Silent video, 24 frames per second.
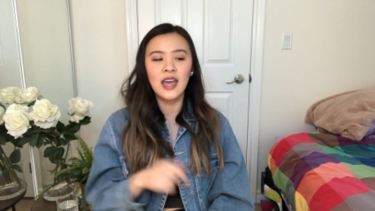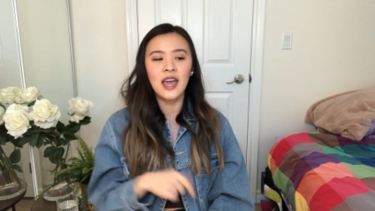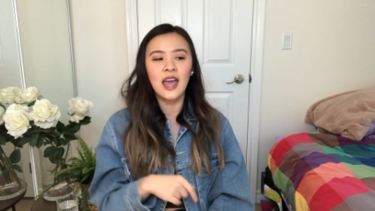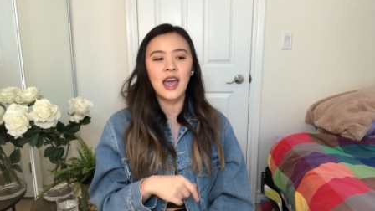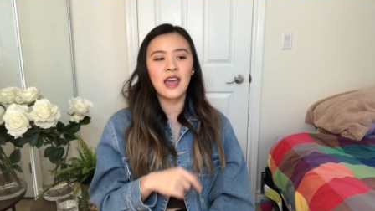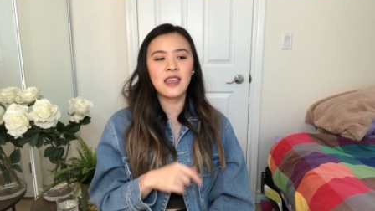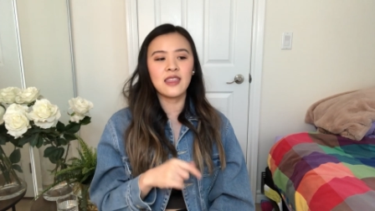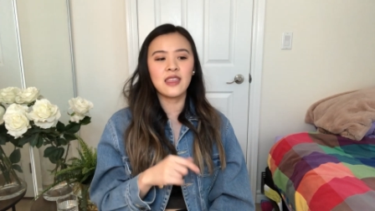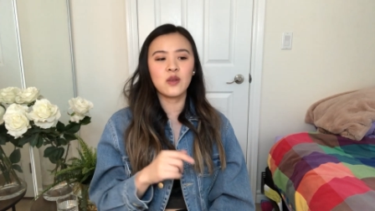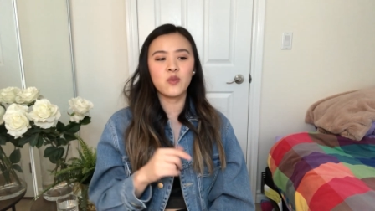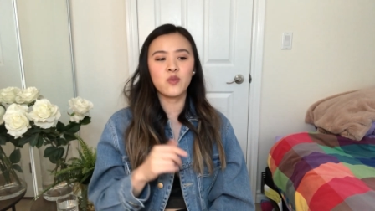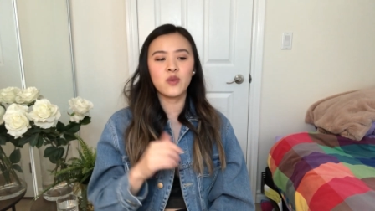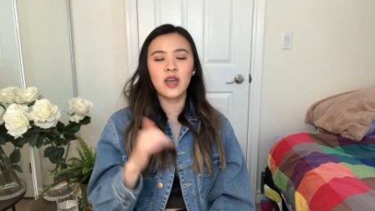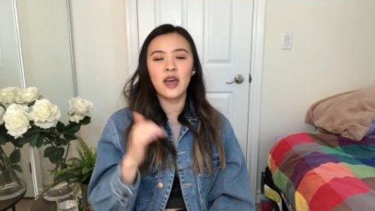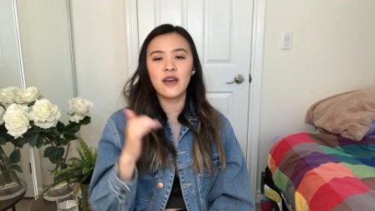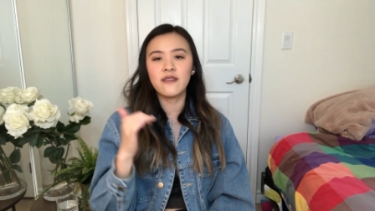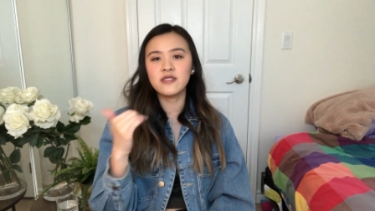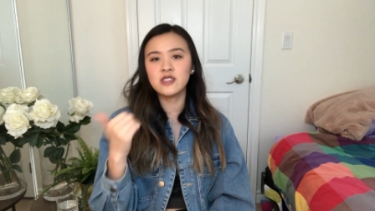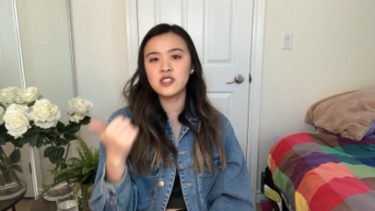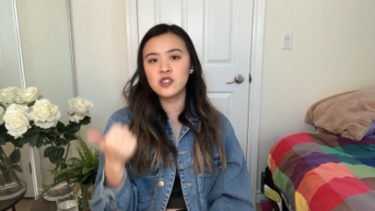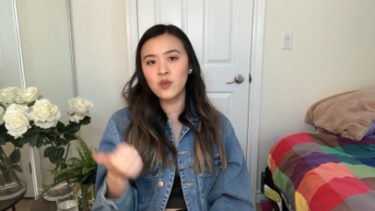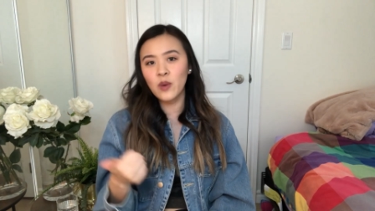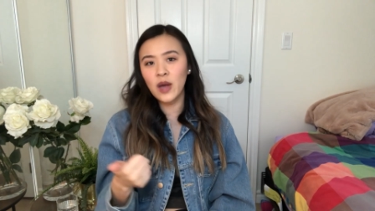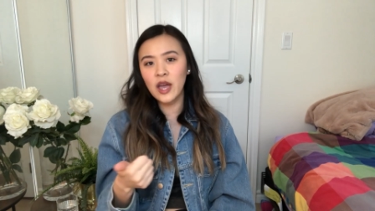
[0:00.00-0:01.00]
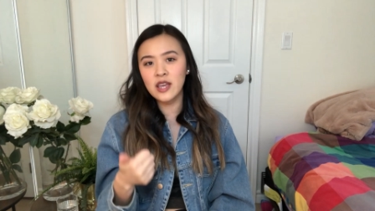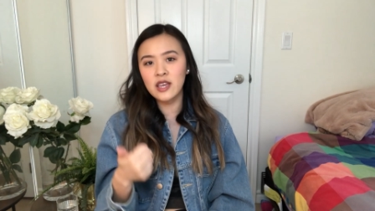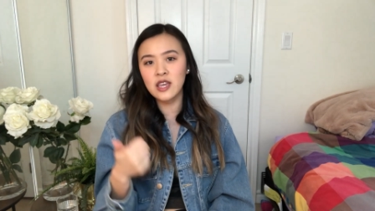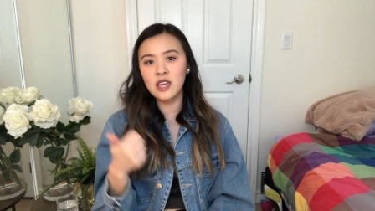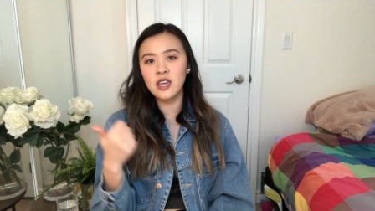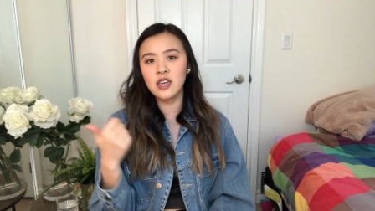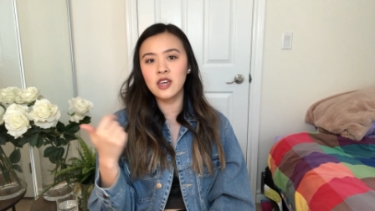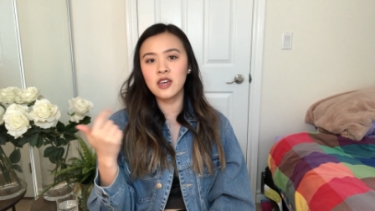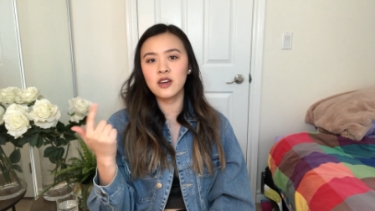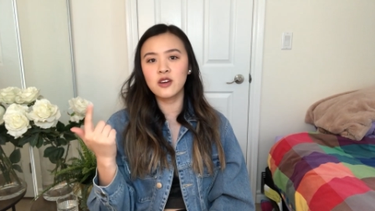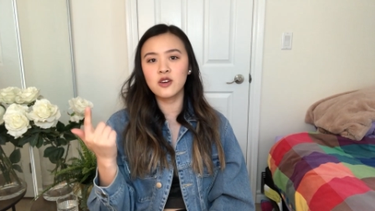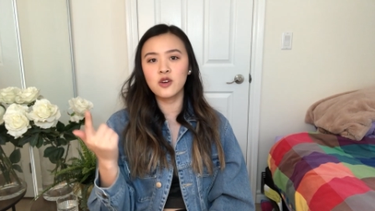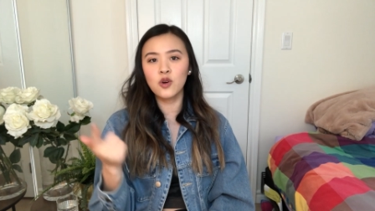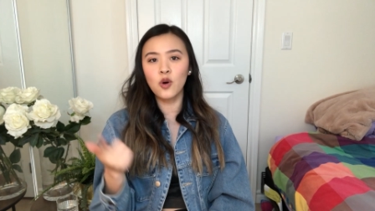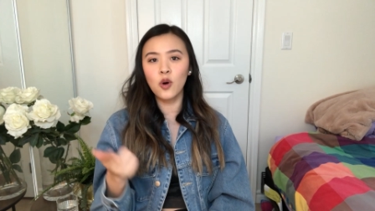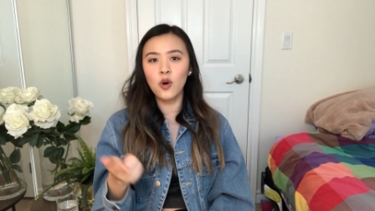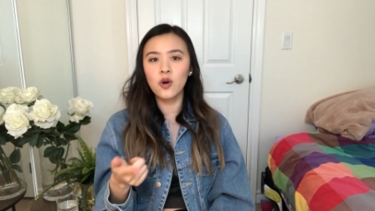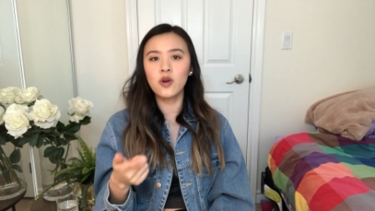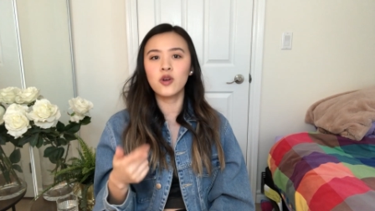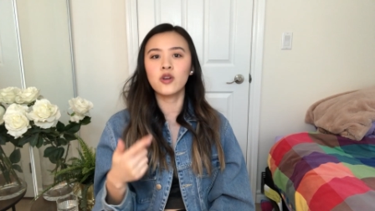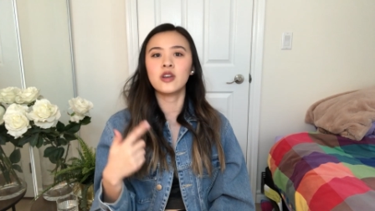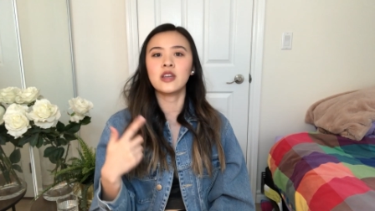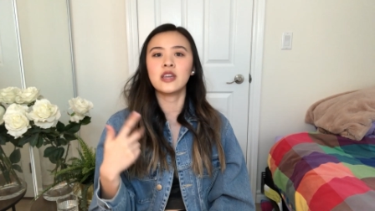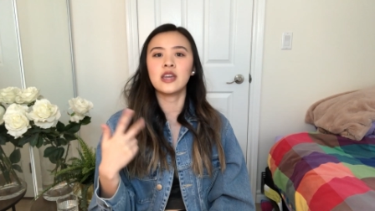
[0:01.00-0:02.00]
And then we have Swaggy,
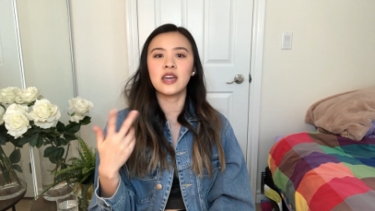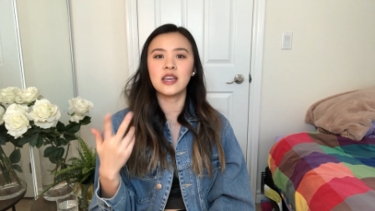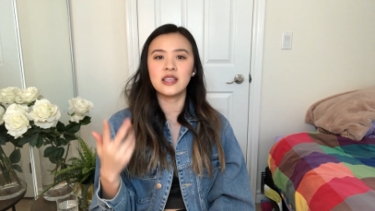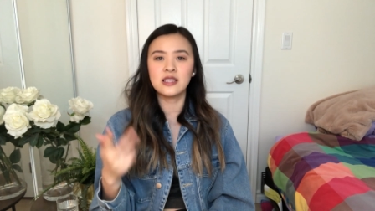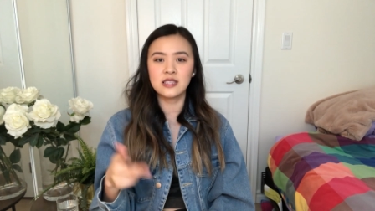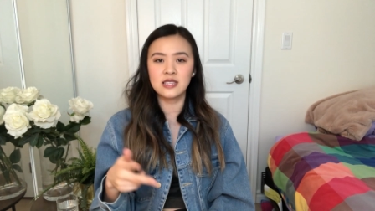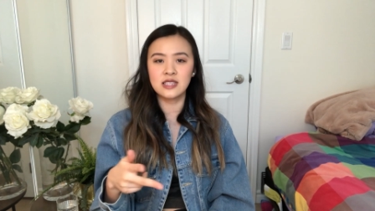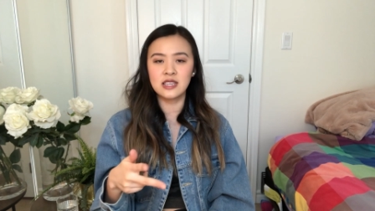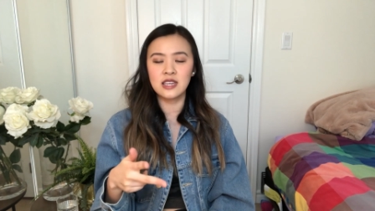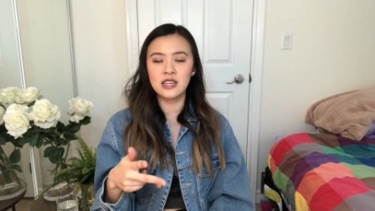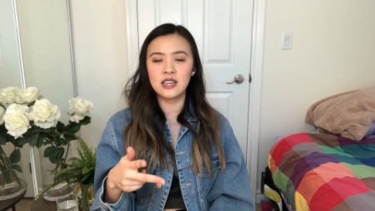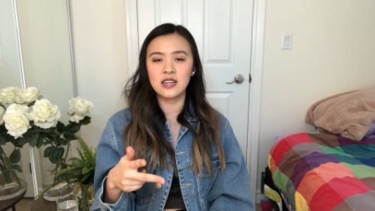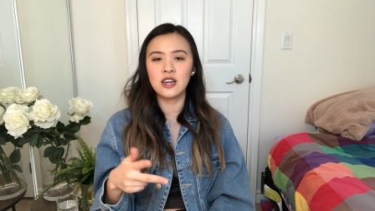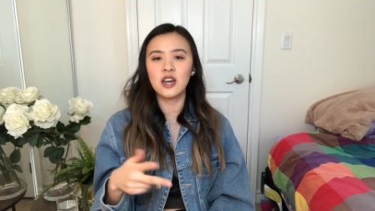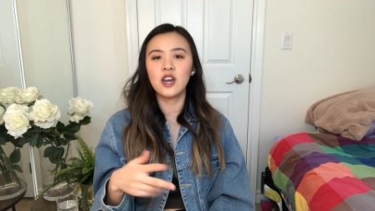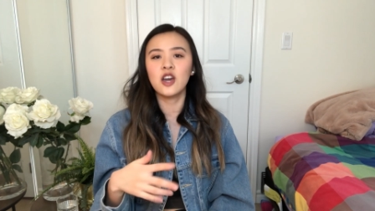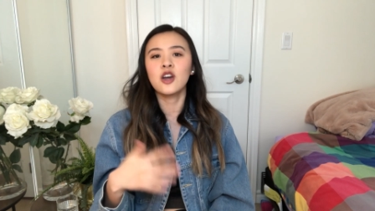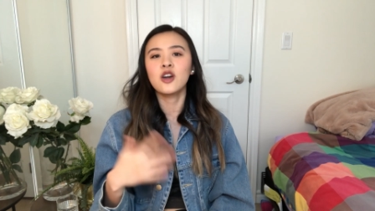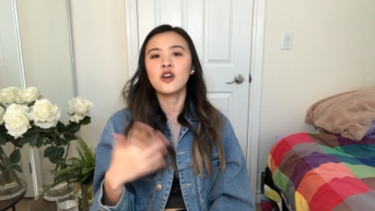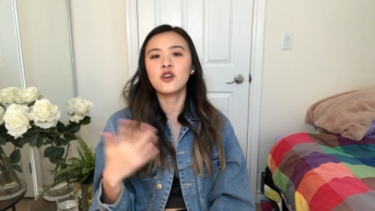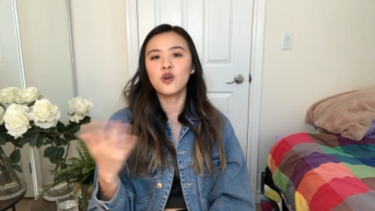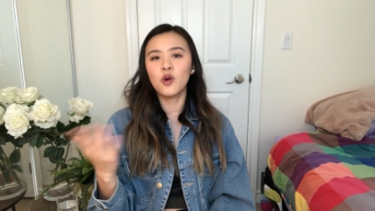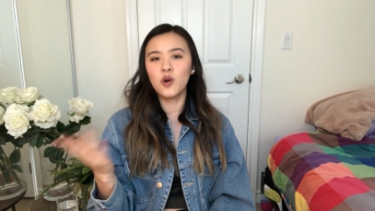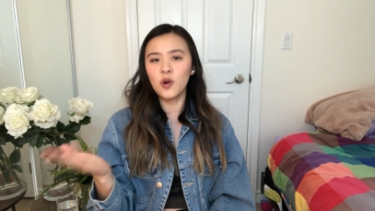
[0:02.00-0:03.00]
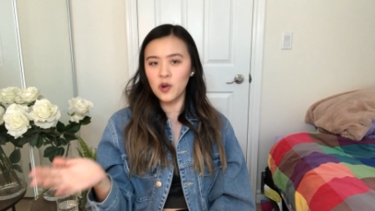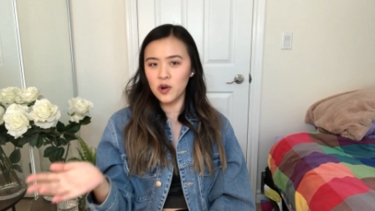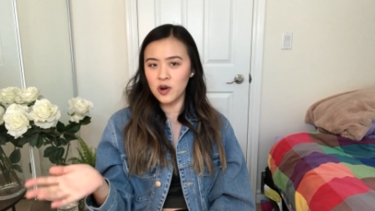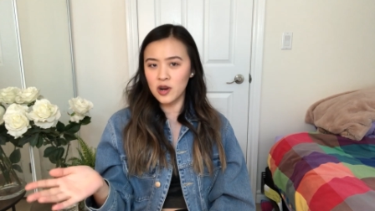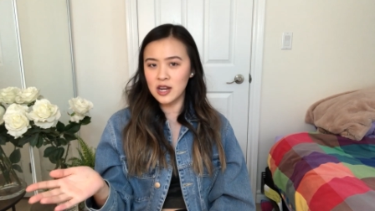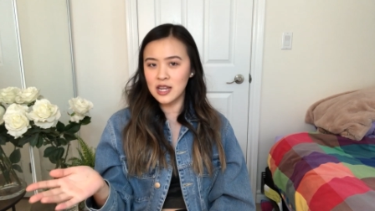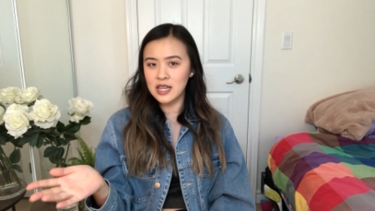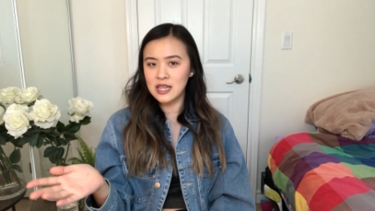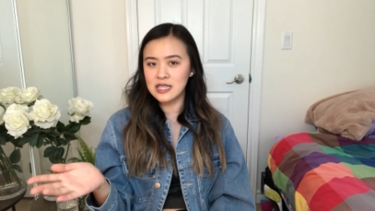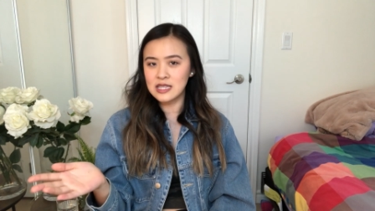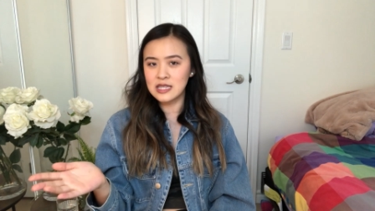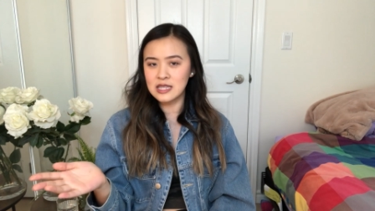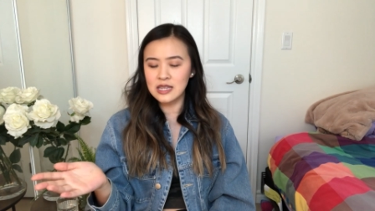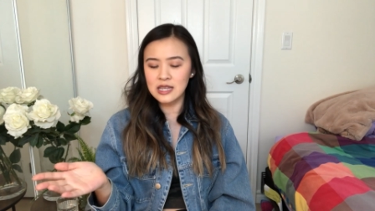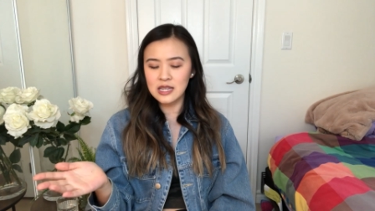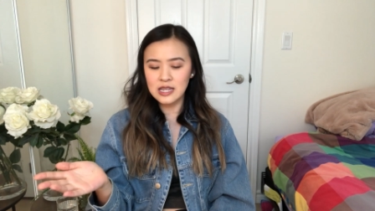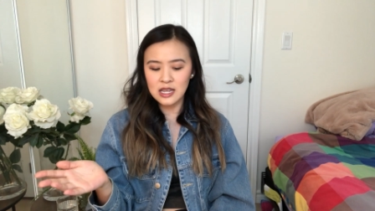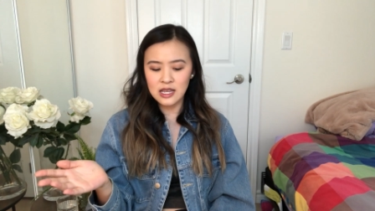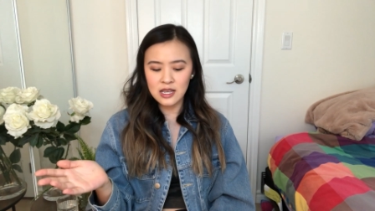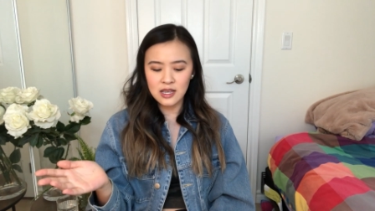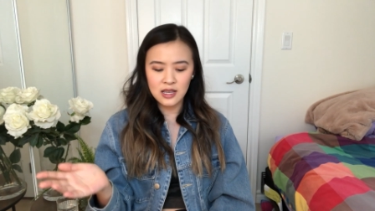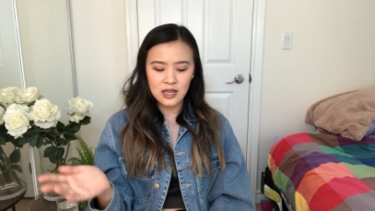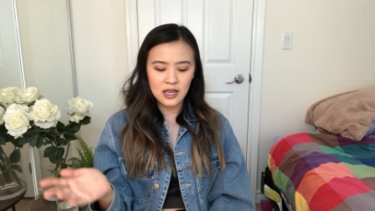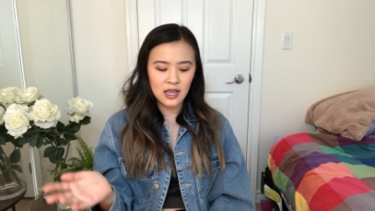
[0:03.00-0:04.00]
Corey, and Dee. Corey is
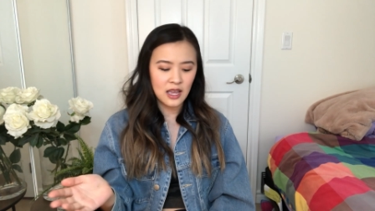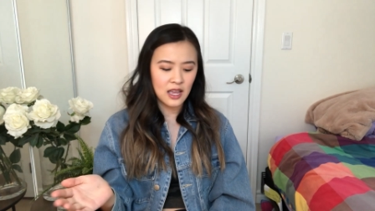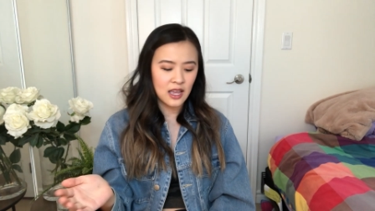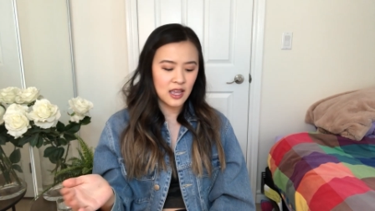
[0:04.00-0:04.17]
leading.